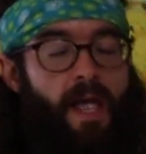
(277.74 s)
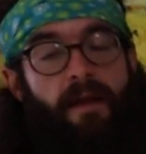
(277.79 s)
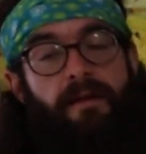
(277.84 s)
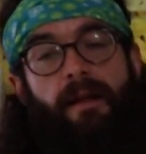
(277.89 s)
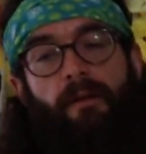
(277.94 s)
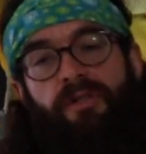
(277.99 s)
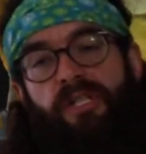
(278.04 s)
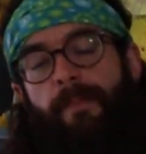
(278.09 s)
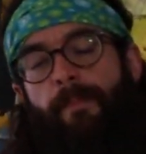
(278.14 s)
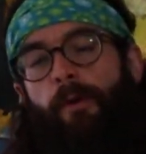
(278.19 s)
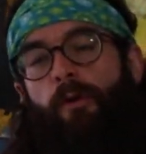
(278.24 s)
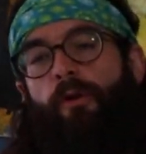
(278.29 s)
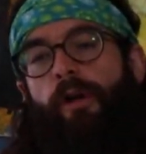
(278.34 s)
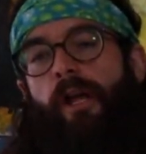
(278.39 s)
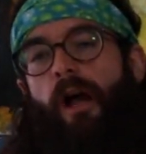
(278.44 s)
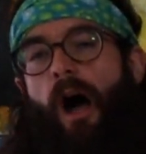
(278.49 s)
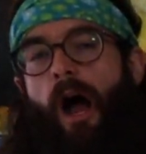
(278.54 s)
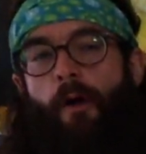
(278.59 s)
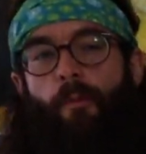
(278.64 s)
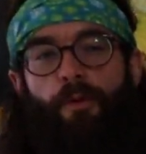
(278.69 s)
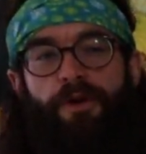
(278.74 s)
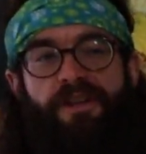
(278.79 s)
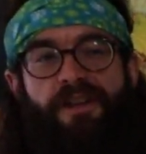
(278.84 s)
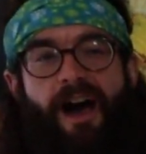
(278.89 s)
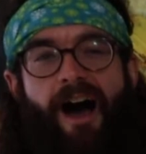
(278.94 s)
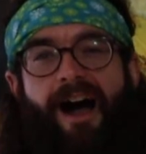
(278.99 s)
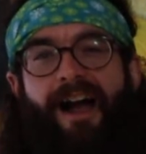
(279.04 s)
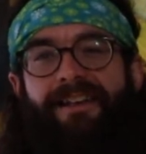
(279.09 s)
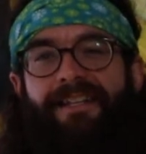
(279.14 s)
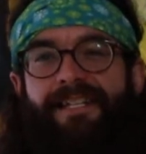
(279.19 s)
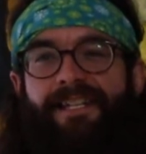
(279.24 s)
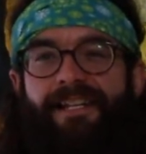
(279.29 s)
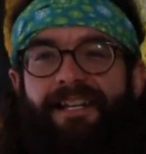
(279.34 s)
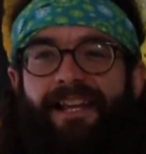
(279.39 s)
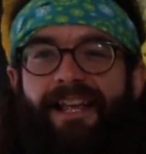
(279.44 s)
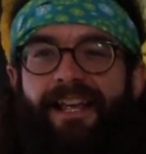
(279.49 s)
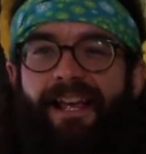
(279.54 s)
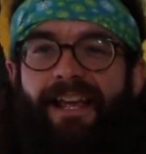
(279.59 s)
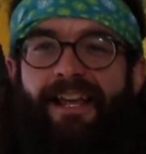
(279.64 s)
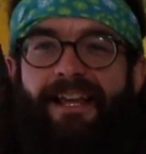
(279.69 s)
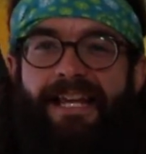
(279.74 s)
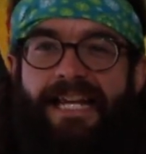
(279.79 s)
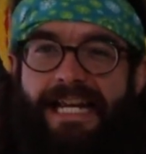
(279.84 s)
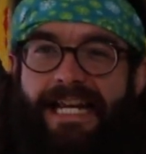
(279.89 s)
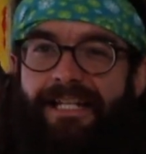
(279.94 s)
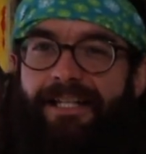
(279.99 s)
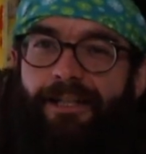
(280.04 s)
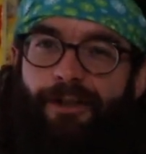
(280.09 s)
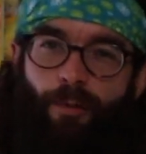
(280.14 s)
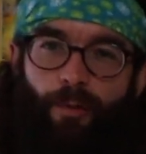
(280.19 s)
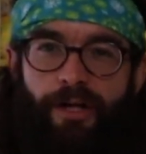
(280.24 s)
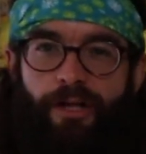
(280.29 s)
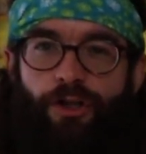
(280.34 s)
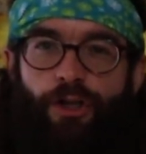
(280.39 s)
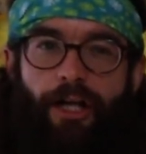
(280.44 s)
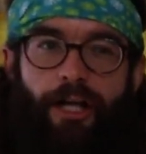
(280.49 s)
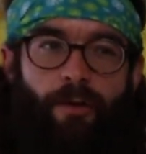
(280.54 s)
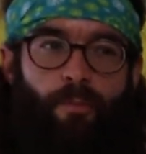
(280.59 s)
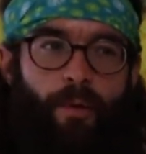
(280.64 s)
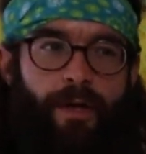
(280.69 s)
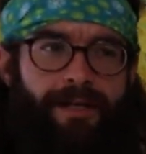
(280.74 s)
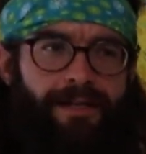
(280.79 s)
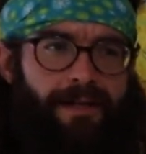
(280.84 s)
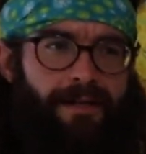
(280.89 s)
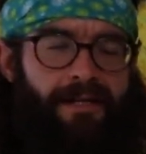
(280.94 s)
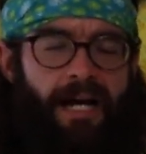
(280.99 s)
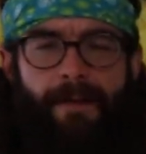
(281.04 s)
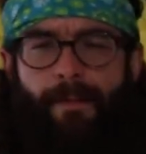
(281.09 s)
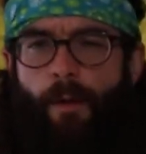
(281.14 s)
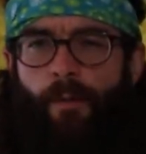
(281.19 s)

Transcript: Now, typically, I would not eat 20 chicken wings at a time,